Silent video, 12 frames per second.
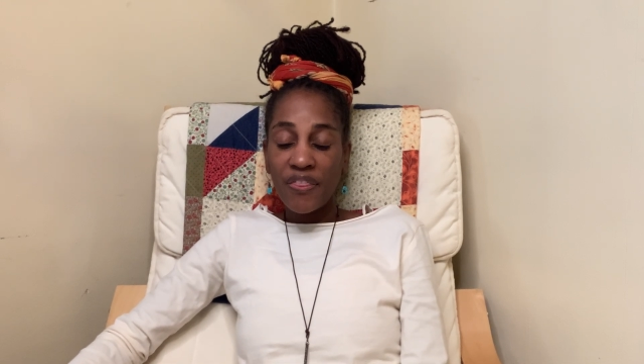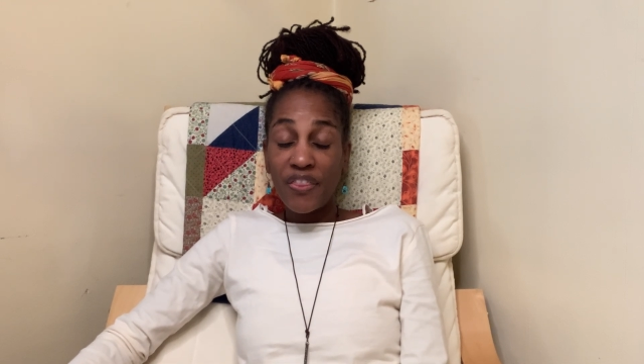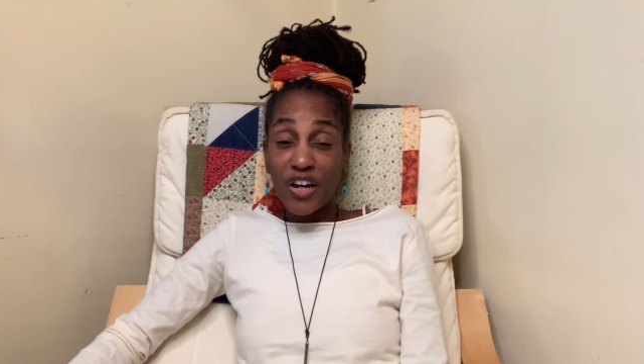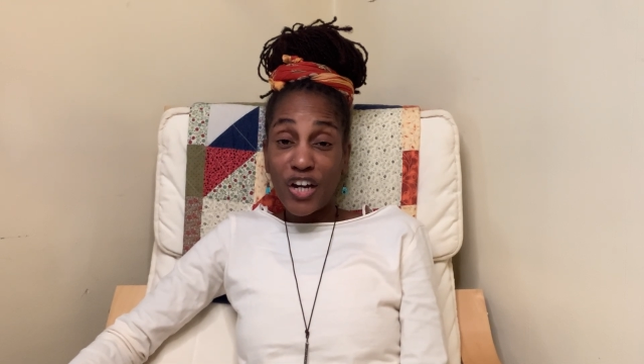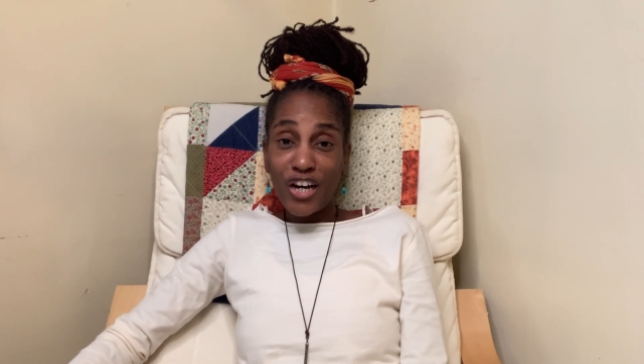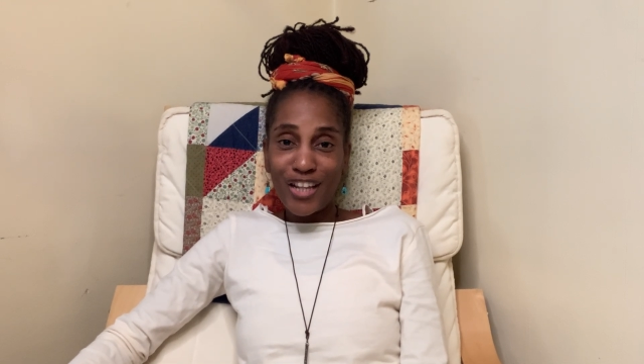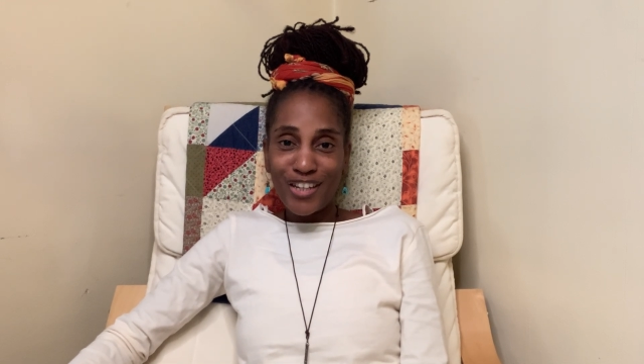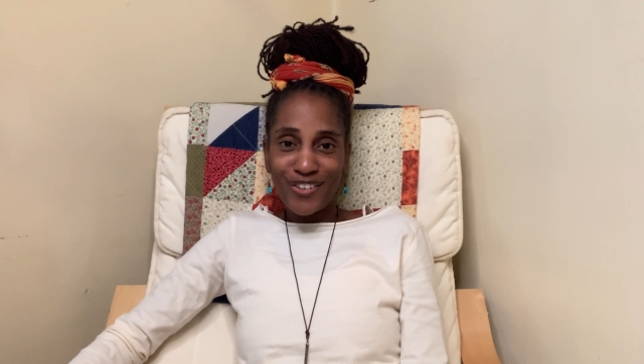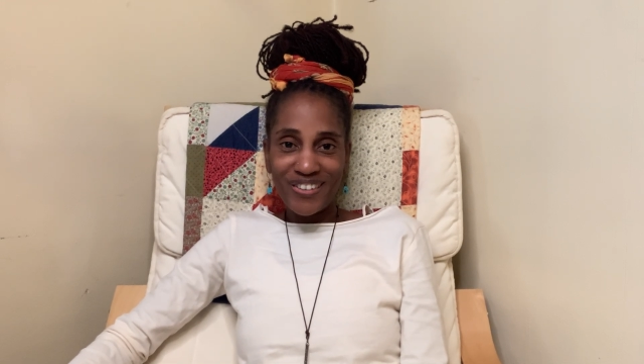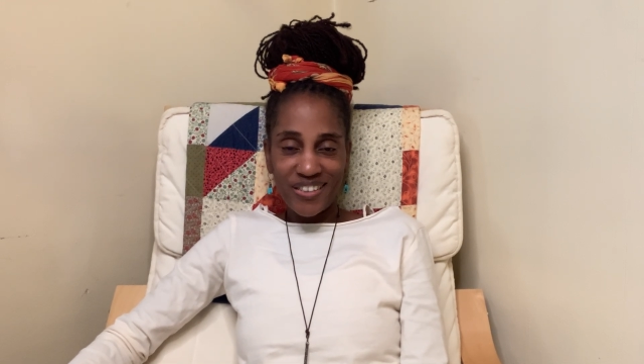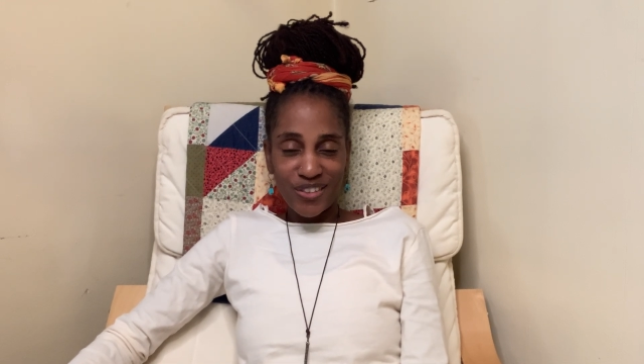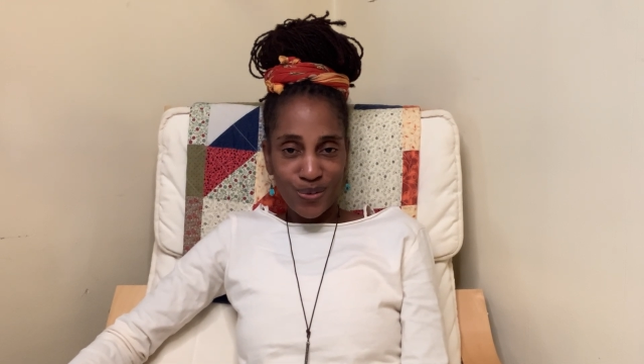The color
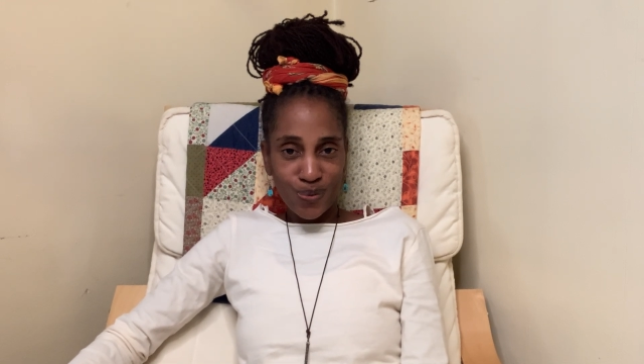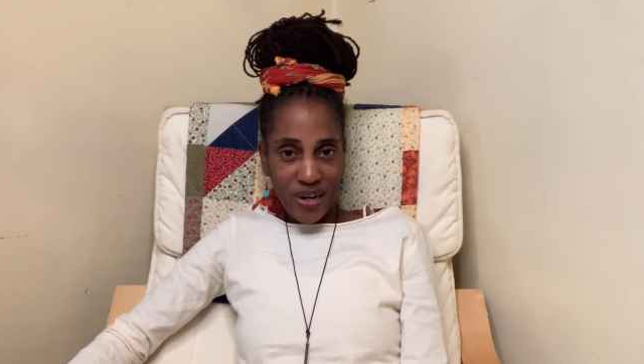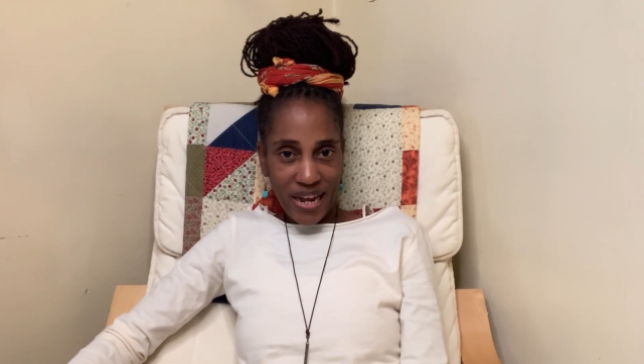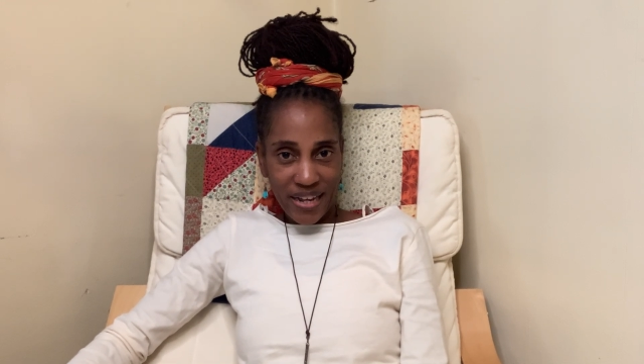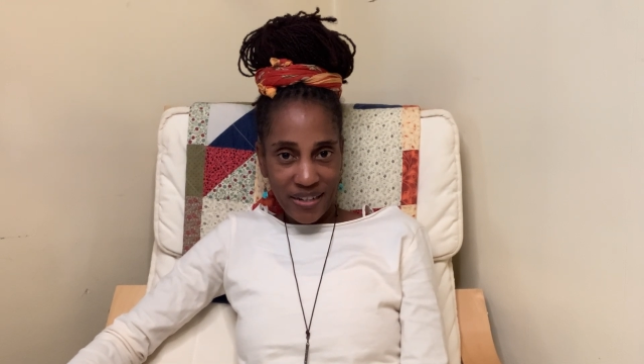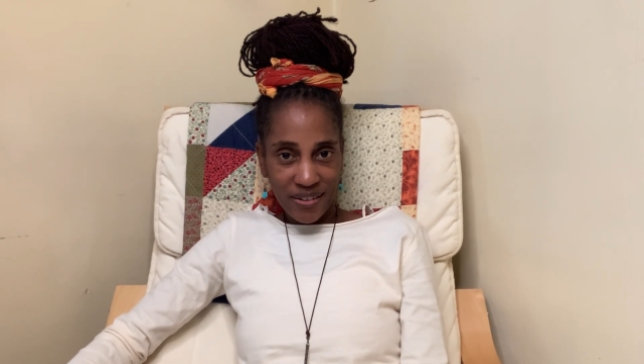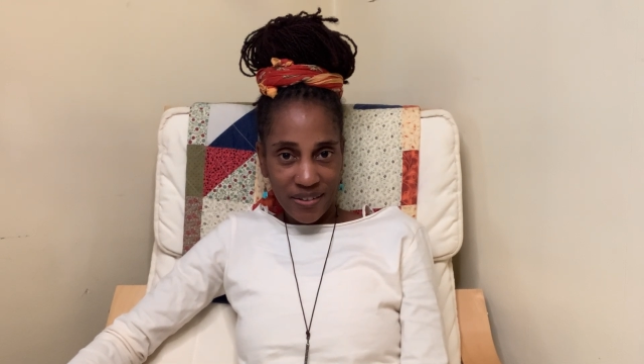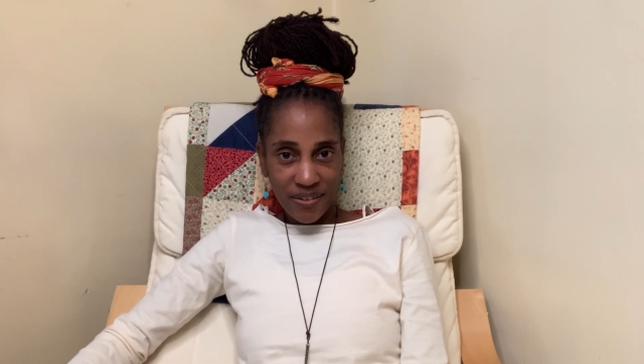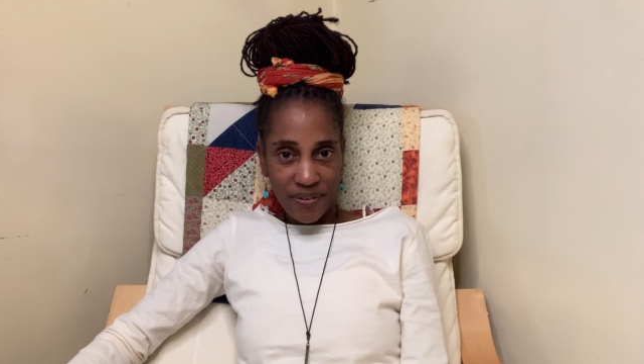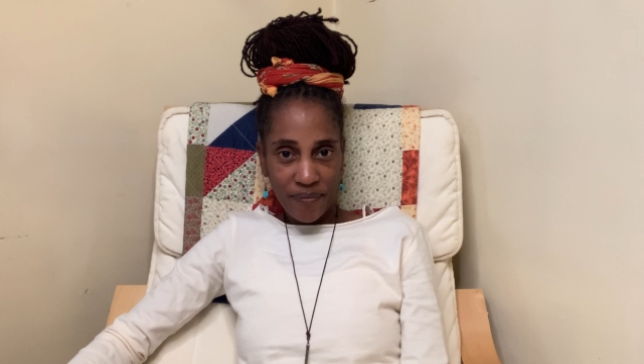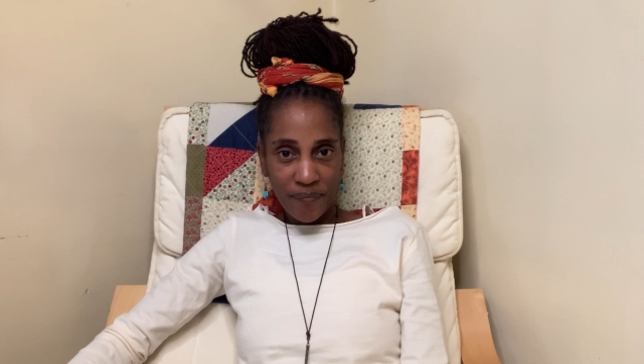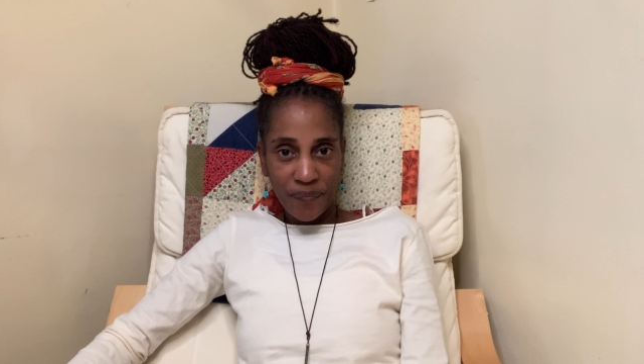is red.
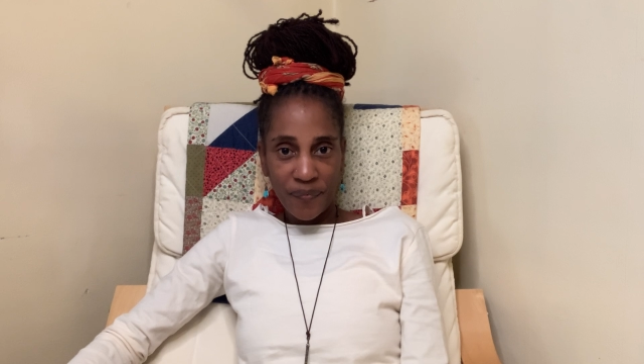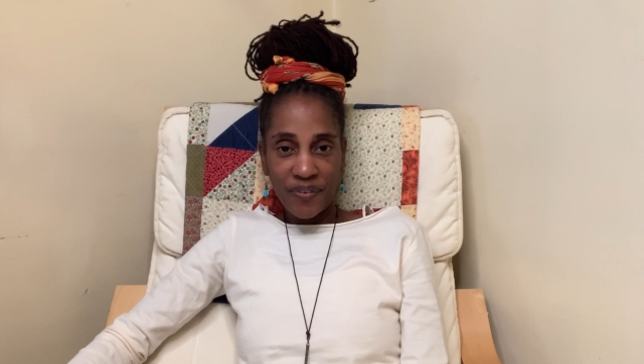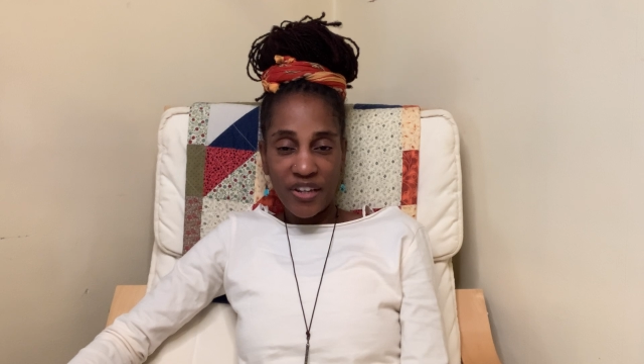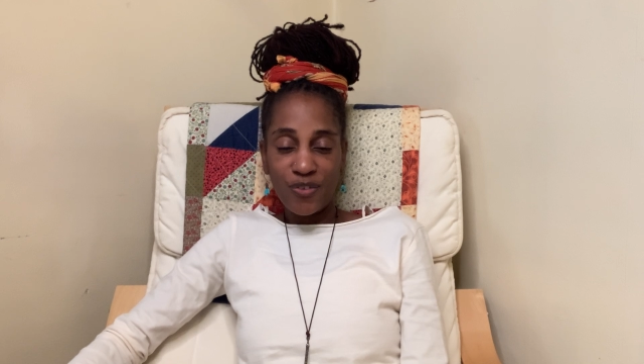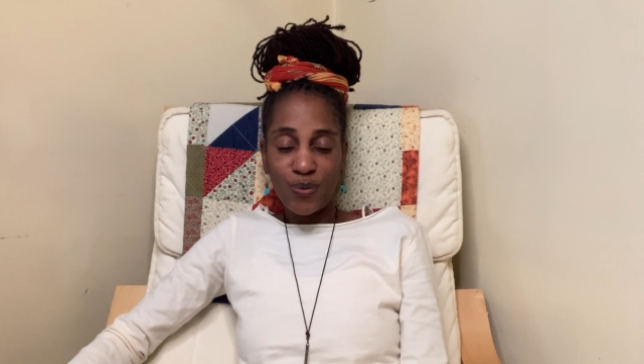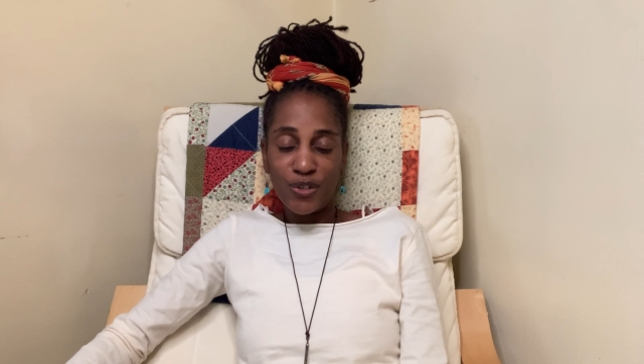If